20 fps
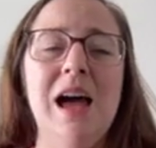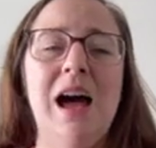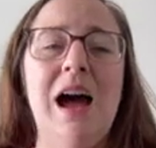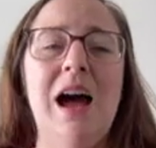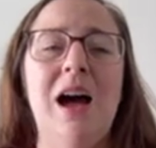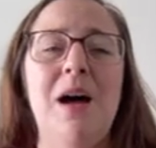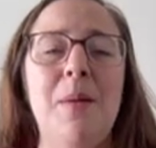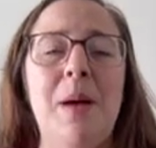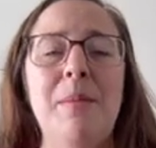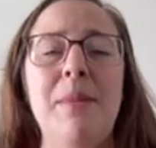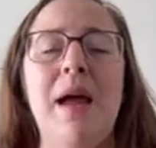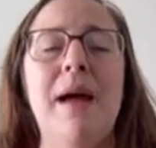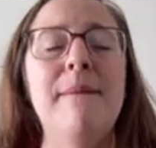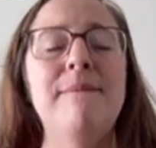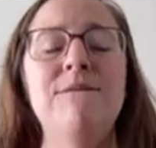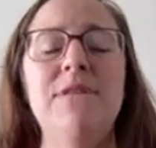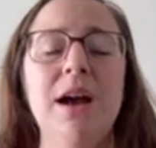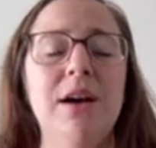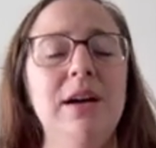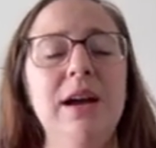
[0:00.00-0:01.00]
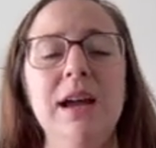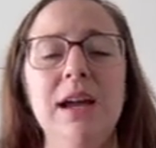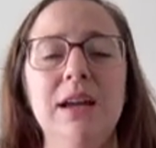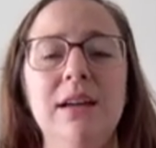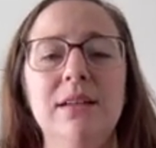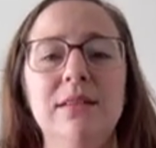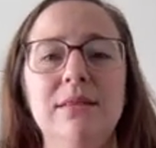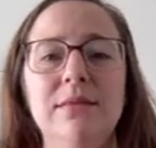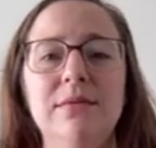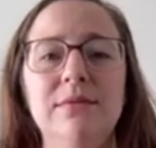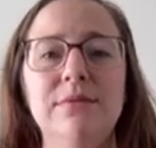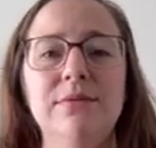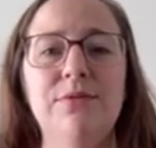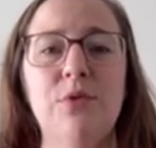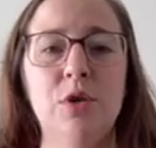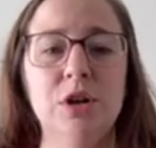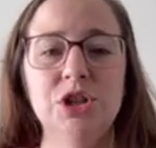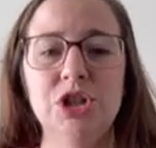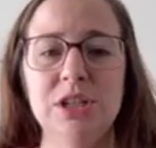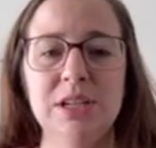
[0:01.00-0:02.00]
I'm very
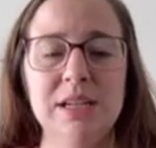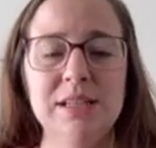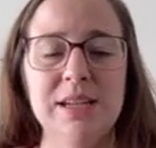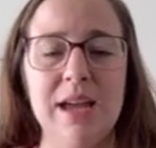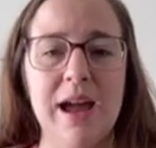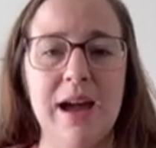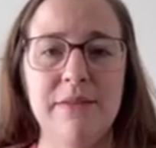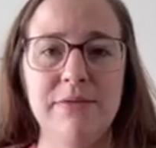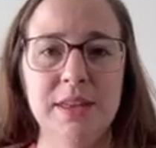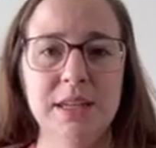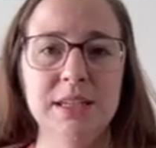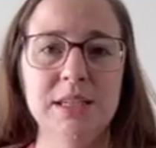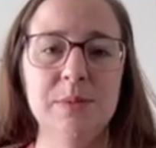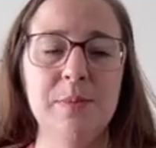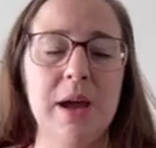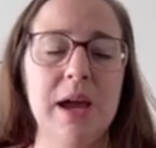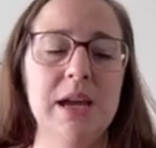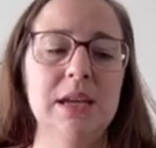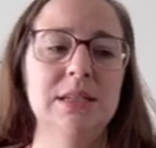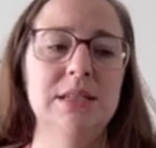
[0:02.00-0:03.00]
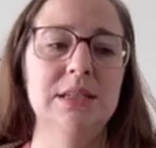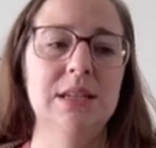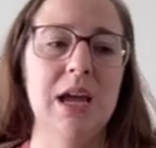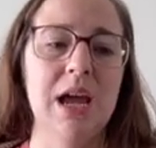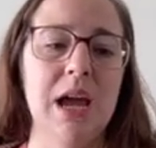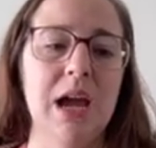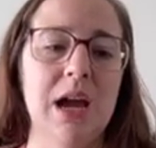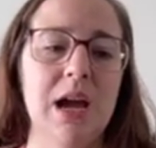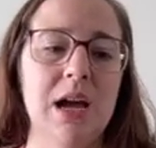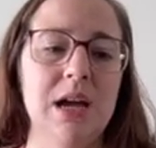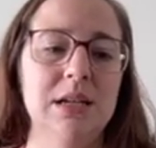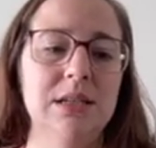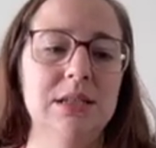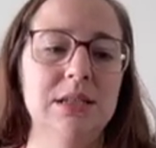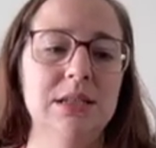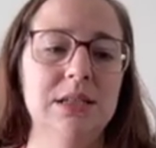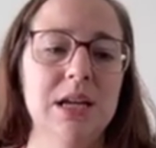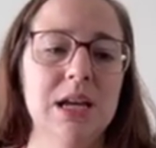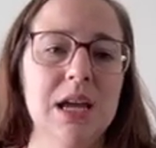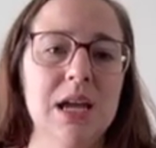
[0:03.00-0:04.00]
fortunate to have this space
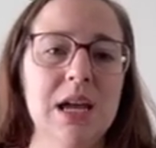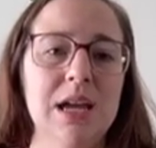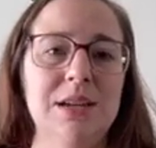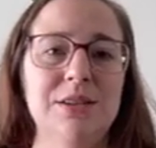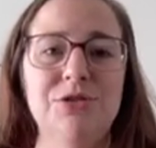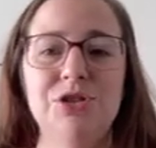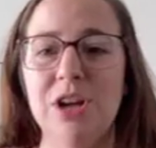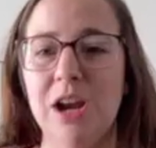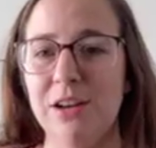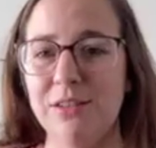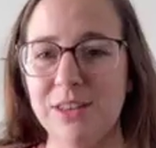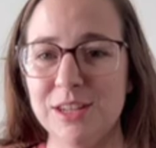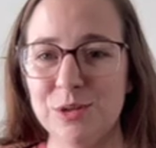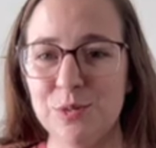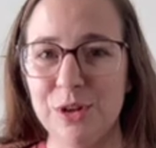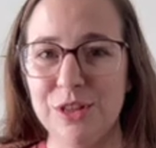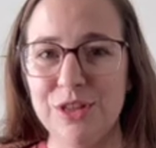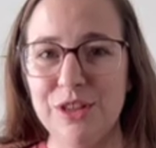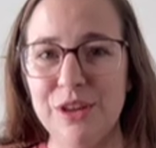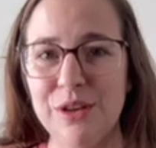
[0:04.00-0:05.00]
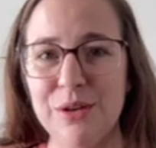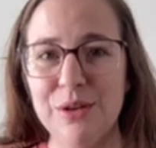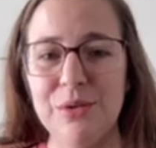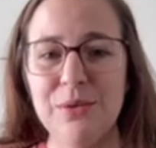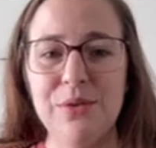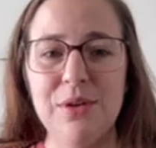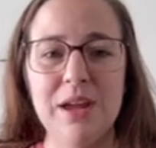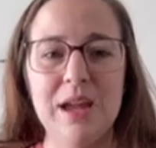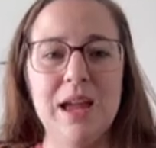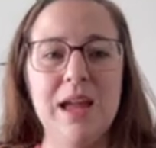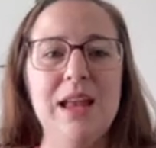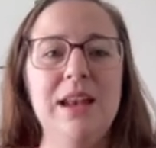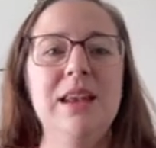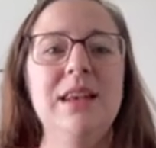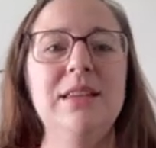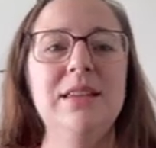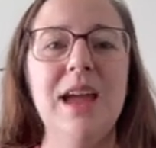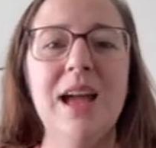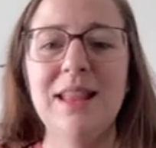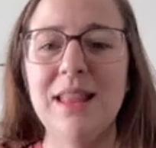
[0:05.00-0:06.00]
and share this with you.
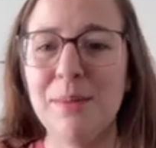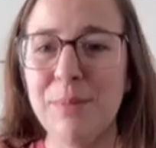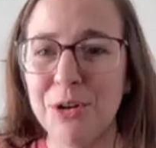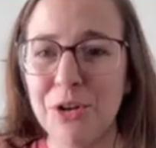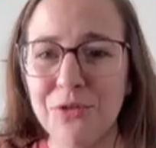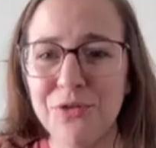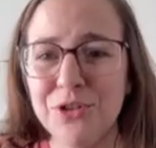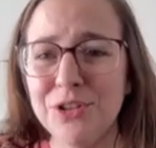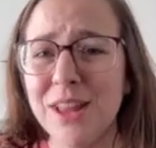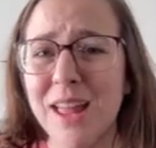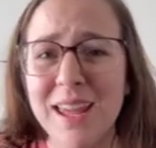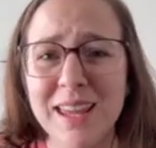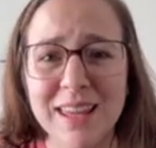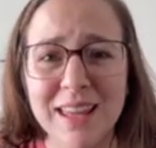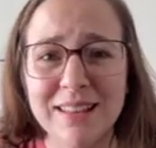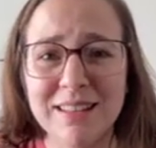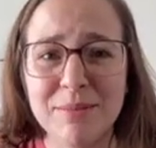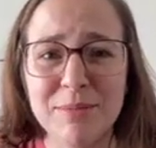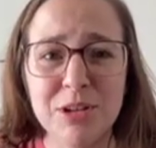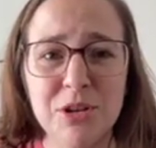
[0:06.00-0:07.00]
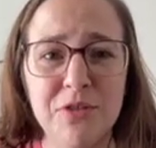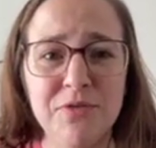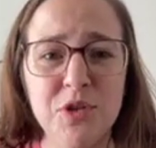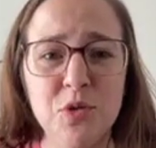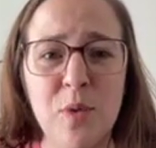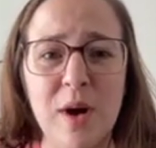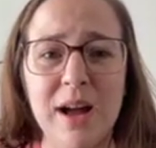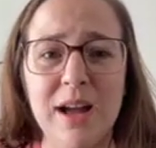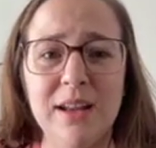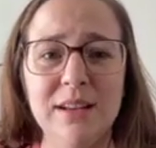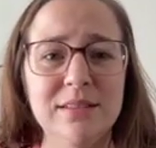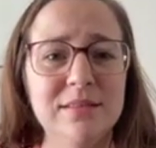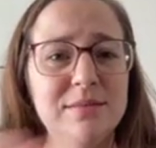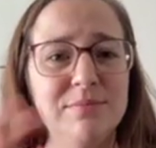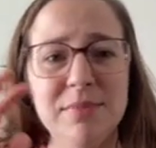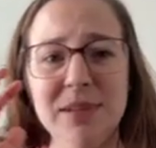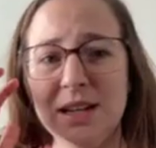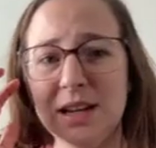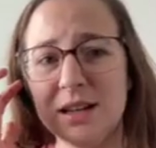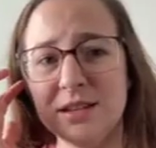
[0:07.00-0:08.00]
And yeah, let me know if you like it. Let me know if you want
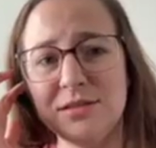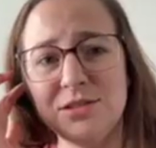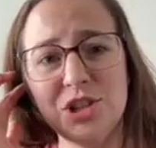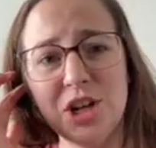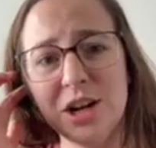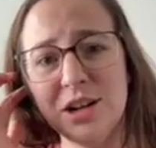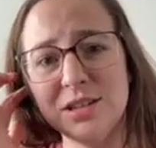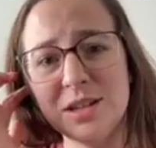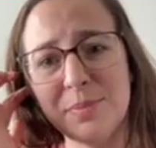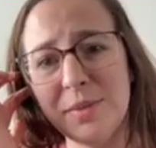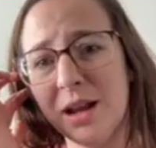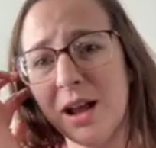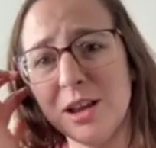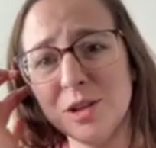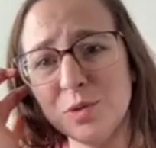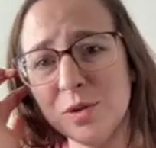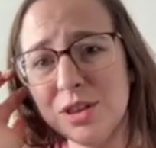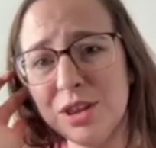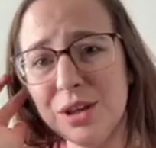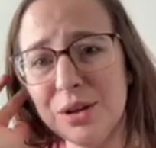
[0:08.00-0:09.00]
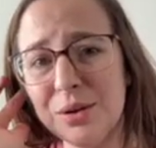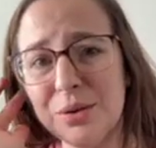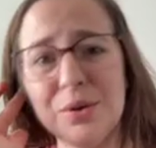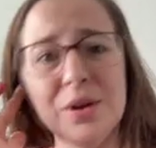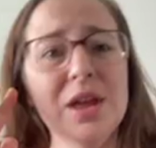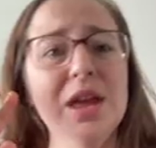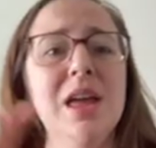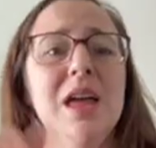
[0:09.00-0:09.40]
me to share something else with you.